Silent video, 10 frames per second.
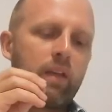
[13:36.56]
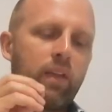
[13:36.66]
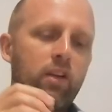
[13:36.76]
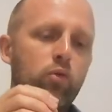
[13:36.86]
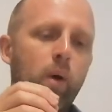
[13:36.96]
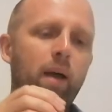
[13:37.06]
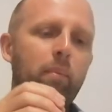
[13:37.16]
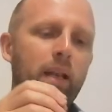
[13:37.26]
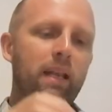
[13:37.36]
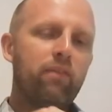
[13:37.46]
That is why I
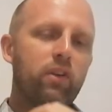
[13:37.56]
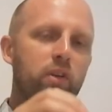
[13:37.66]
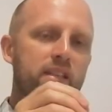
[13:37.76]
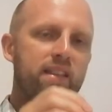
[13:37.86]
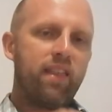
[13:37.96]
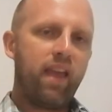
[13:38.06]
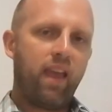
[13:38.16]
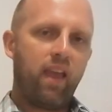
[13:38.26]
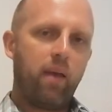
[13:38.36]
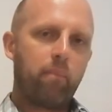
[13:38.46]
believe it is
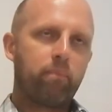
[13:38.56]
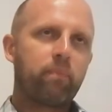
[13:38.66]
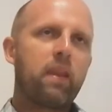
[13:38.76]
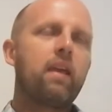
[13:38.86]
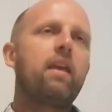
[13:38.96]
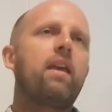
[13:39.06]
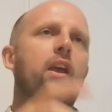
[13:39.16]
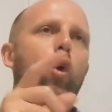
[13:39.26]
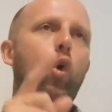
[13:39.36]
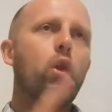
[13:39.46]
there.
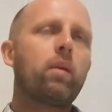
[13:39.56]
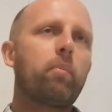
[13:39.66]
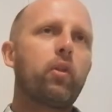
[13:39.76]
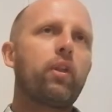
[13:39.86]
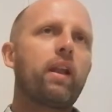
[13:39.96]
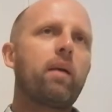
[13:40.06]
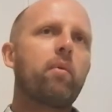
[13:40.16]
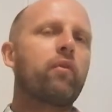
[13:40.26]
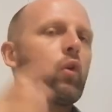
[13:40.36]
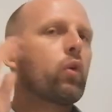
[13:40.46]
He called upon the name
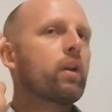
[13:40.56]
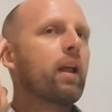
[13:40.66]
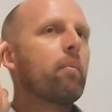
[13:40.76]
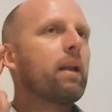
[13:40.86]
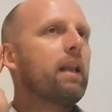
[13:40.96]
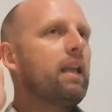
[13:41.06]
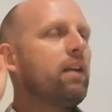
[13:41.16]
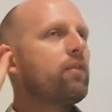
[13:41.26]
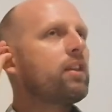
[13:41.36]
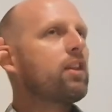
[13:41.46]
of the Lord, and I
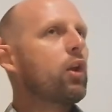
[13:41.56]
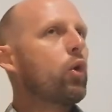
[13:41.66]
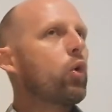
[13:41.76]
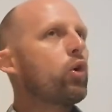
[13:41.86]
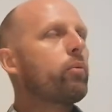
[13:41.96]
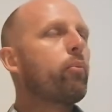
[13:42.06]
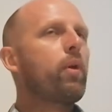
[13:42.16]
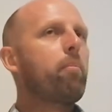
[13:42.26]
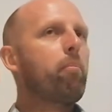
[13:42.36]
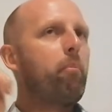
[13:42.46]
believe that the Lord
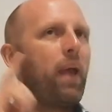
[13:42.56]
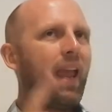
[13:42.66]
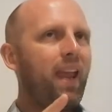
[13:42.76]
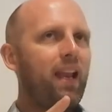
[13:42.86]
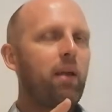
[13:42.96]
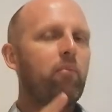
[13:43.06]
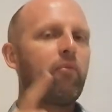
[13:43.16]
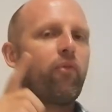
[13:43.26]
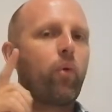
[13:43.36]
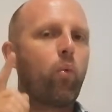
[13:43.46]
prepared him
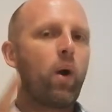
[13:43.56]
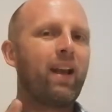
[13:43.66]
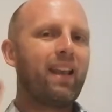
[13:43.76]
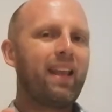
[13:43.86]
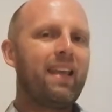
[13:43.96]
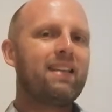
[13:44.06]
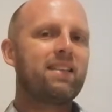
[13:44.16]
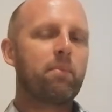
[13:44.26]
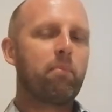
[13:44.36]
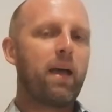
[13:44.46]
for what
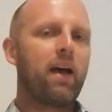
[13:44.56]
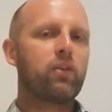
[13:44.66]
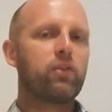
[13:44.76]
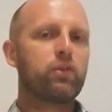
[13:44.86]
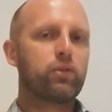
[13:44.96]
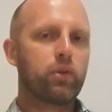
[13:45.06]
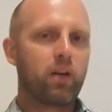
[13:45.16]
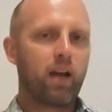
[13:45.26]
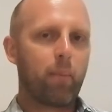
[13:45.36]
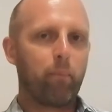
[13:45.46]
is about to
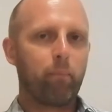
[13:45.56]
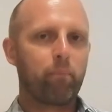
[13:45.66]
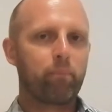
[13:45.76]
come.